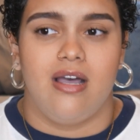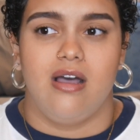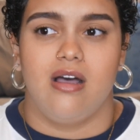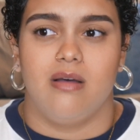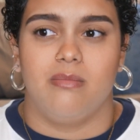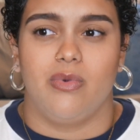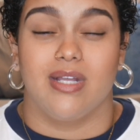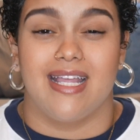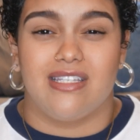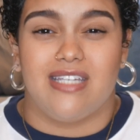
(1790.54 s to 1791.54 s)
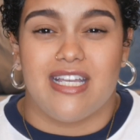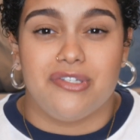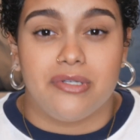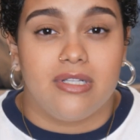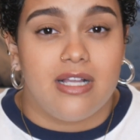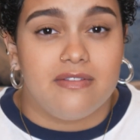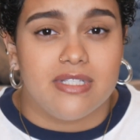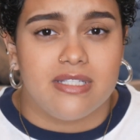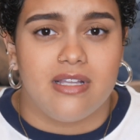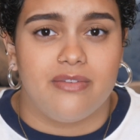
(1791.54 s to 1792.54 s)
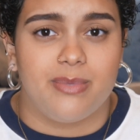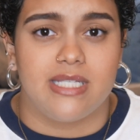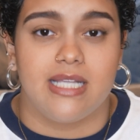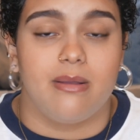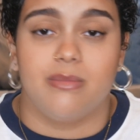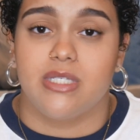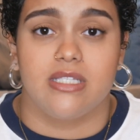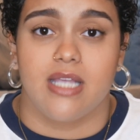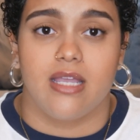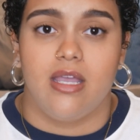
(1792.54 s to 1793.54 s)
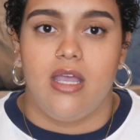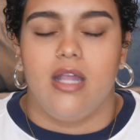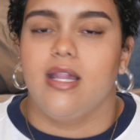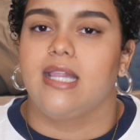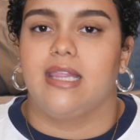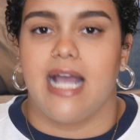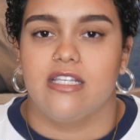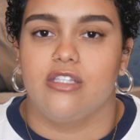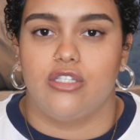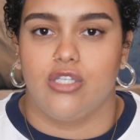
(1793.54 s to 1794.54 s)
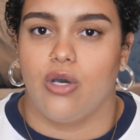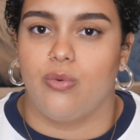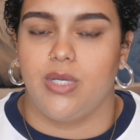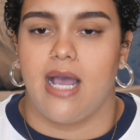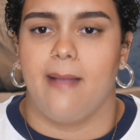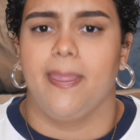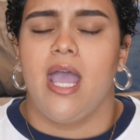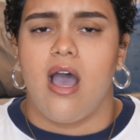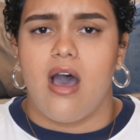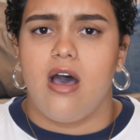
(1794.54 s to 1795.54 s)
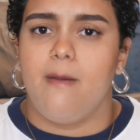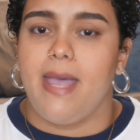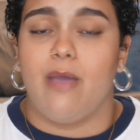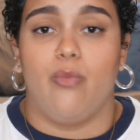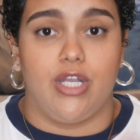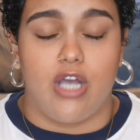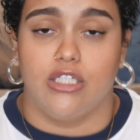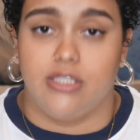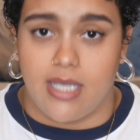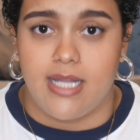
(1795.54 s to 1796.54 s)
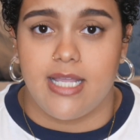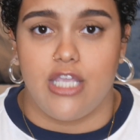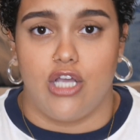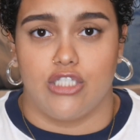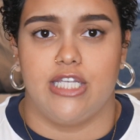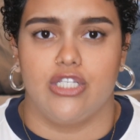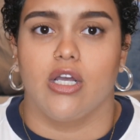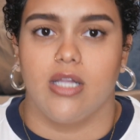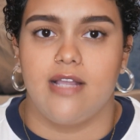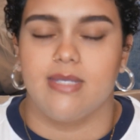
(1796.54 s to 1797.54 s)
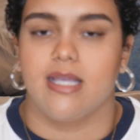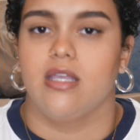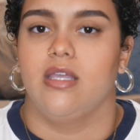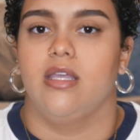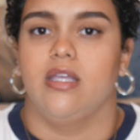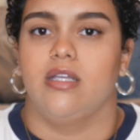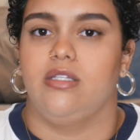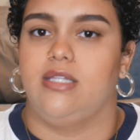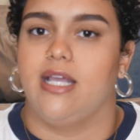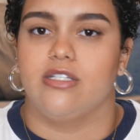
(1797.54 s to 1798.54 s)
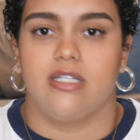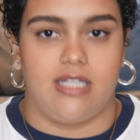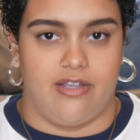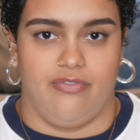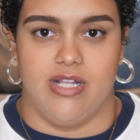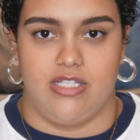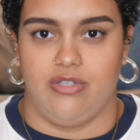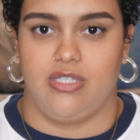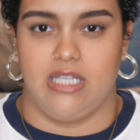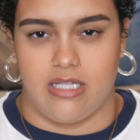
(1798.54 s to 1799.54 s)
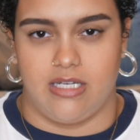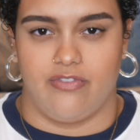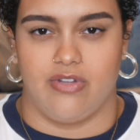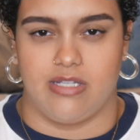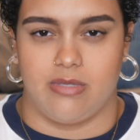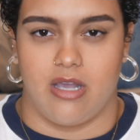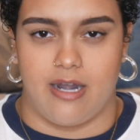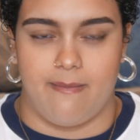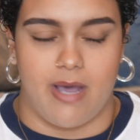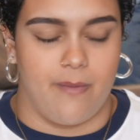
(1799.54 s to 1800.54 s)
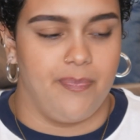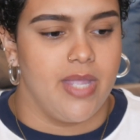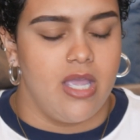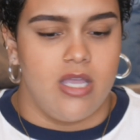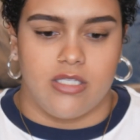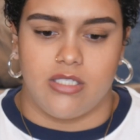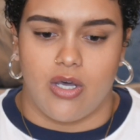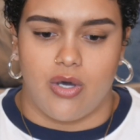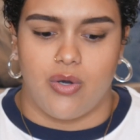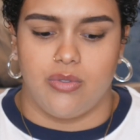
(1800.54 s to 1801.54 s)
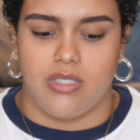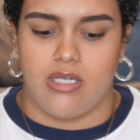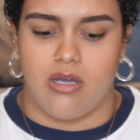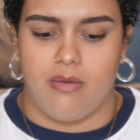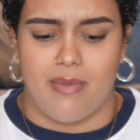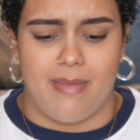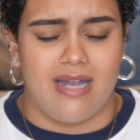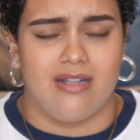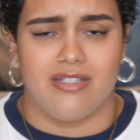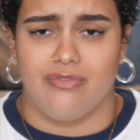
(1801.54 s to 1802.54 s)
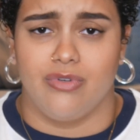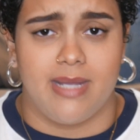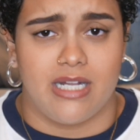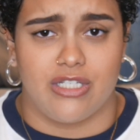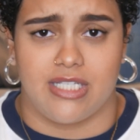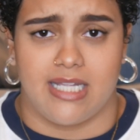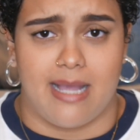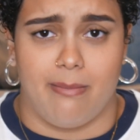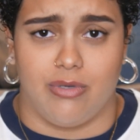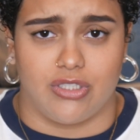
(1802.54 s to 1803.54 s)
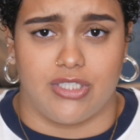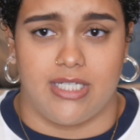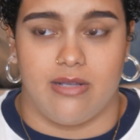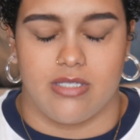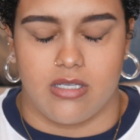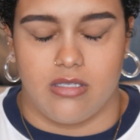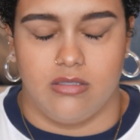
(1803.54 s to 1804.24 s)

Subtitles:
Or, like, change your gloves and stuff? Because I'm just, like, that's the tone, not, and when y'all done, can y'all change your gloves? Like, there's a difference. You see the difference I'm talking about? So, you know, the manager, room manager said that bullshit, and I was like,